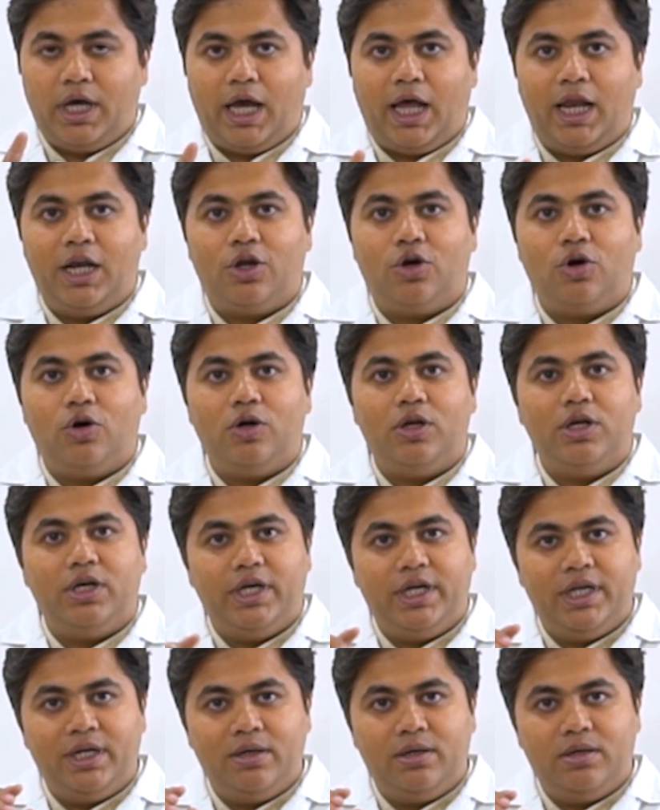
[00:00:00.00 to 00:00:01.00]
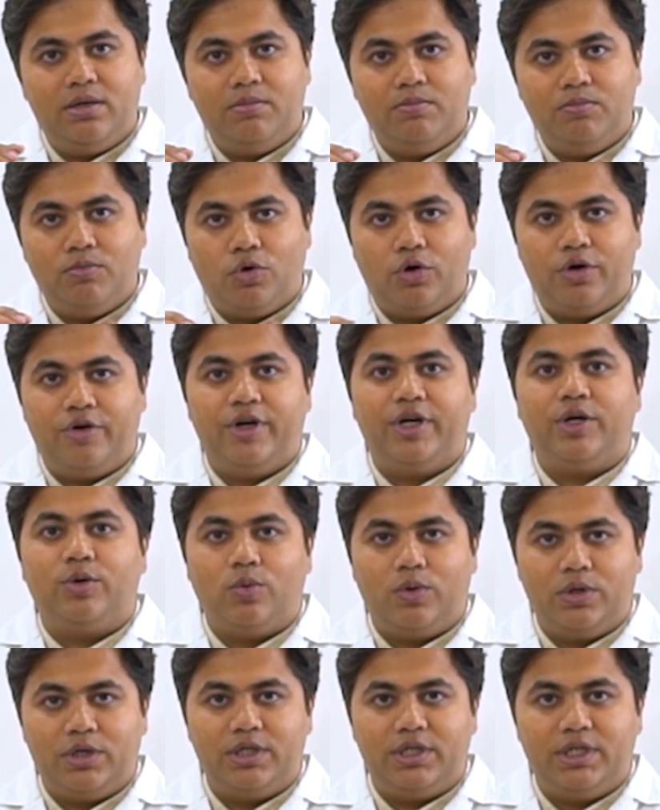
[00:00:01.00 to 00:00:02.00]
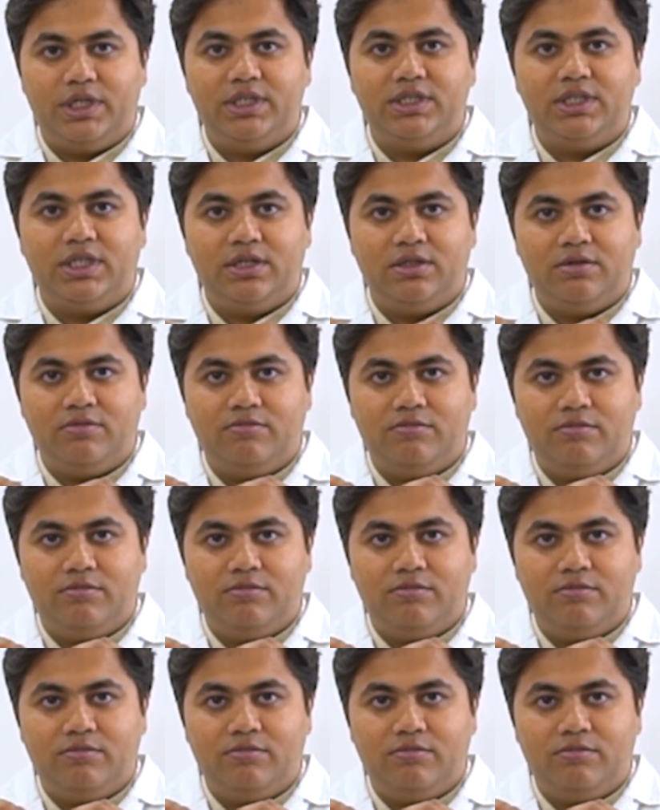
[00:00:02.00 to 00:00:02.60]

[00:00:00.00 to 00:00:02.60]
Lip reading: alcohol in moderate quantities, in